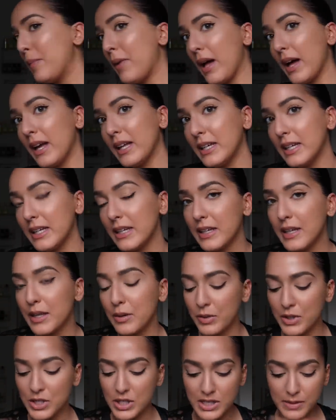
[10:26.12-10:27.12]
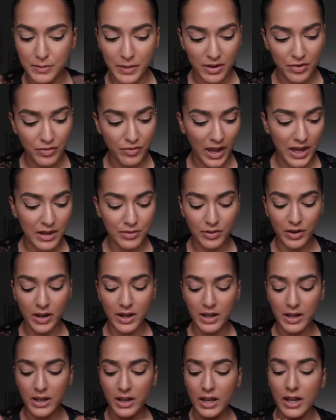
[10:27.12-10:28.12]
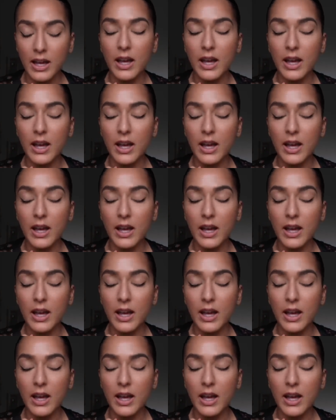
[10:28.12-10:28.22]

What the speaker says: bun, which is my favorite.